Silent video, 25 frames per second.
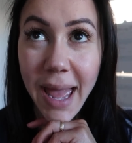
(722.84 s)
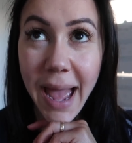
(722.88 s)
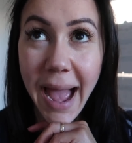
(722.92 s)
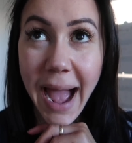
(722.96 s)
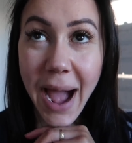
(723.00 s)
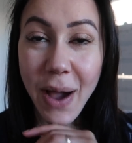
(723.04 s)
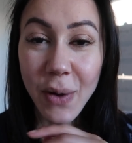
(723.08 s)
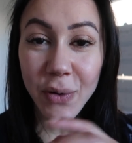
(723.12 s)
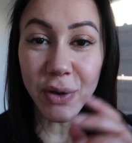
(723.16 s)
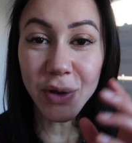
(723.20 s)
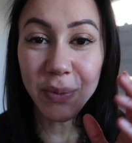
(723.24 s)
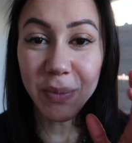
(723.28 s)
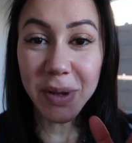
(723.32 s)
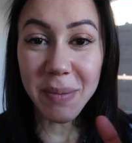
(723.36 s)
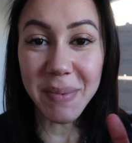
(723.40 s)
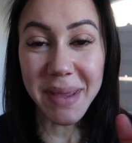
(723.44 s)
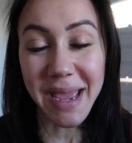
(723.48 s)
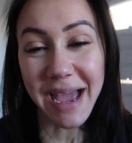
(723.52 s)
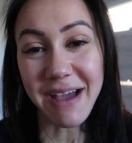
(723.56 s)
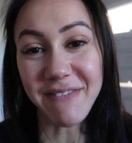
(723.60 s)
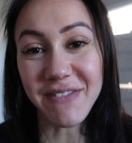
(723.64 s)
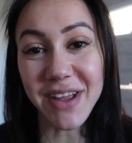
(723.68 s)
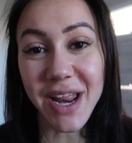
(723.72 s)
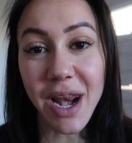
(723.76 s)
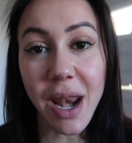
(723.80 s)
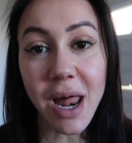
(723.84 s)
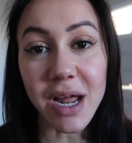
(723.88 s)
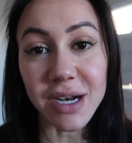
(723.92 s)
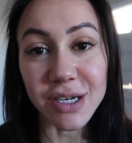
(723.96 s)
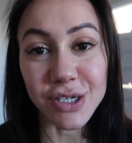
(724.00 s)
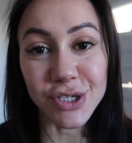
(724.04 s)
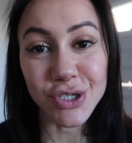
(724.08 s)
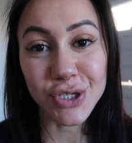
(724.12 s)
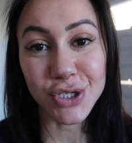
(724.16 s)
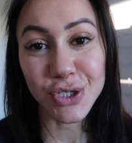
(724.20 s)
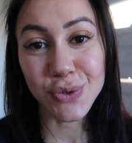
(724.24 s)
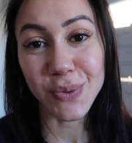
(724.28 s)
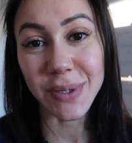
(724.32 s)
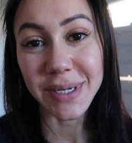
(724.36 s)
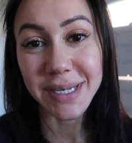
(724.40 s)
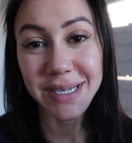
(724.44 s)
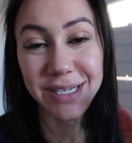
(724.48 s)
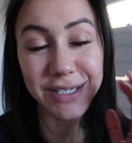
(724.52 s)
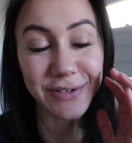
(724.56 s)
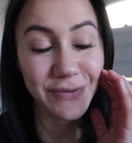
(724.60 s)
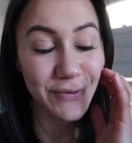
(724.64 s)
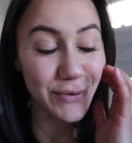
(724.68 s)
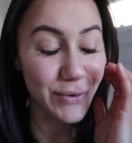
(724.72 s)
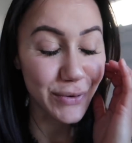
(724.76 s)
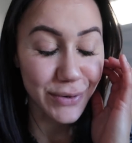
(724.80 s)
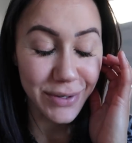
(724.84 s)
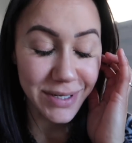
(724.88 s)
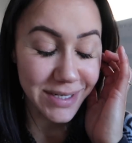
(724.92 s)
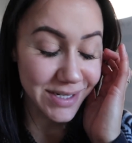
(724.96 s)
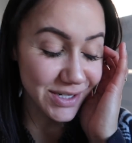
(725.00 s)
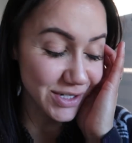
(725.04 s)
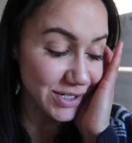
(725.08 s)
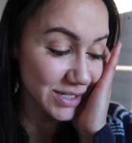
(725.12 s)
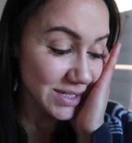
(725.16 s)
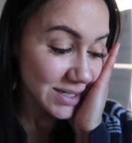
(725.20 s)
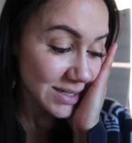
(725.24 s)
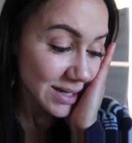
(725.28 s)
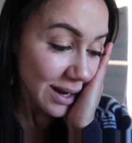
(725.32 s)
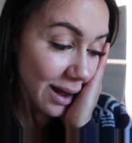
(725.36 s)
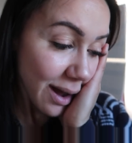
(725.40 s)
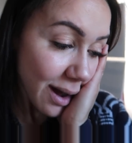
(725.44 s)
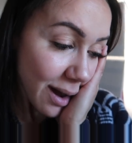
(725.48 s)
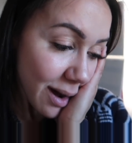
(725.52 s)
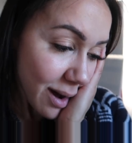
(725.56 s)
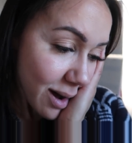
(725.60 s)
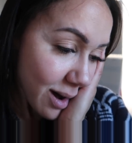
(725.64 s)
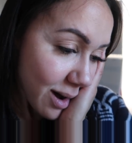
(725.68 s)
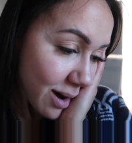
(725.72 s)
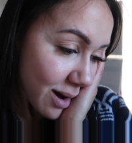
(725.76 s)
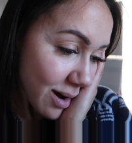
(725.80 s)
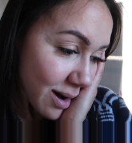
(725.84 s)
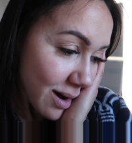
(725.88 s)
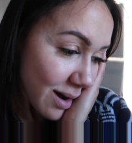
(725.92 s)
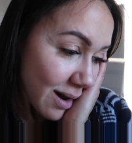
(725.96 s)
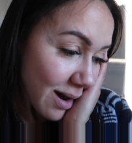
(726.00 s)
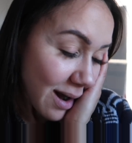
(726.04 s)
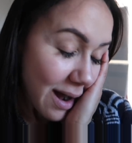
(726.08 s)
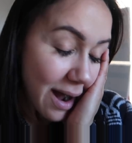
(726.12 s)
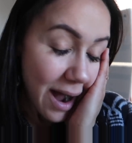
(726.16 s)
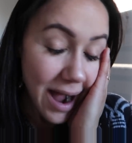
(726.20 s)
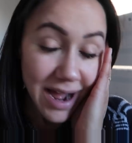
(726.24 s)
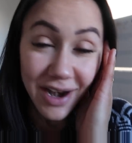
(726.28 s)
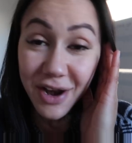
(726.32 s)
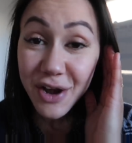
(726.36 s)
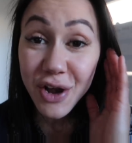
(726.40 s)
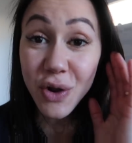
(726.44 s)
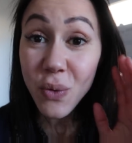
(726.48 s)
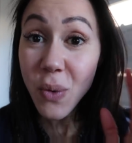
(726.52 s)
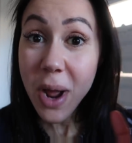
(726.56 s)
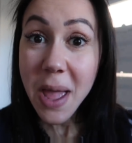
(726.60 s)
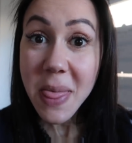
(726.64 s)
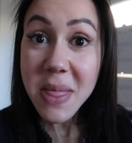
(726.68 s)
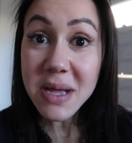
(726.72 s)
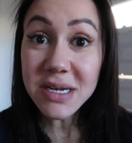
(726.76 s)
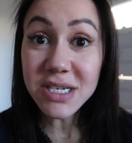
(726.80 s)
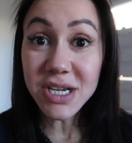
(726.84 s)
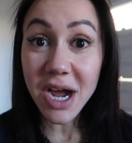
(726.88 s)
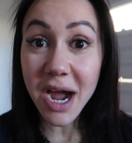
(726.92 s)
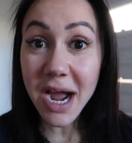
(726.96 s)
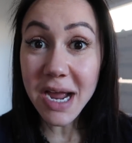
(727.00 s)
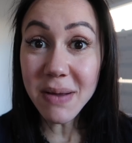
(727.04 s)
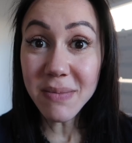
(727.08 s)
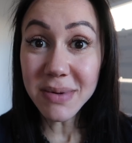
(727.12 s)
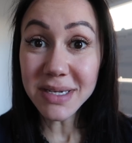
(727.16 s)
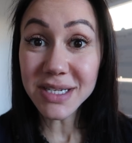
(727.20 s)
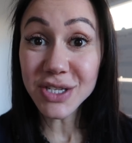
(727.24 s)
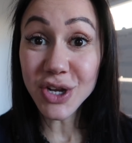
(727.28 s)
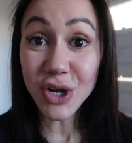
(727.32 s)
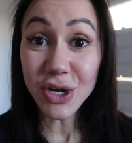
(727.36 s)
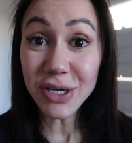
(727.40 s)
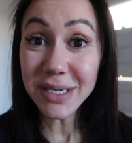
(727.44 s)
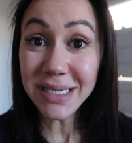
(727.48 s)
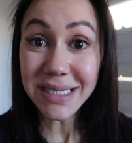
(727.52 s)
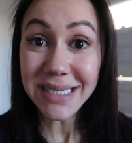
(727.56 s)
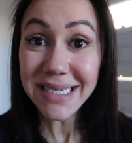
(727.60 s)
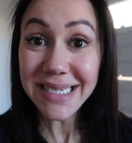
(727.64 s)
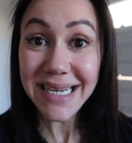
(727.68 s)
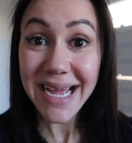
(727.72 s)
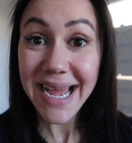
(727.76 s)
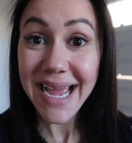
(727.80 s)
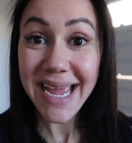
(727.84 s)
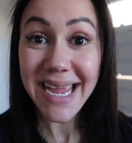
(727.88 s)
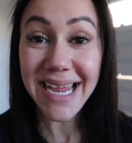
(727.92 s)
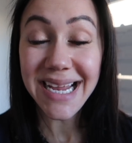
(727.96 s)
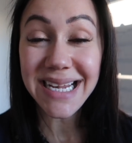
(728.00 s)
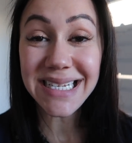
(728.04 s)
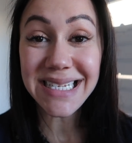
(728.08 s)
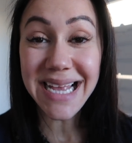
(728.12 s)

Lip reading: How can we be having lunch at 3:40? It's just, I don't know where the time has gone today.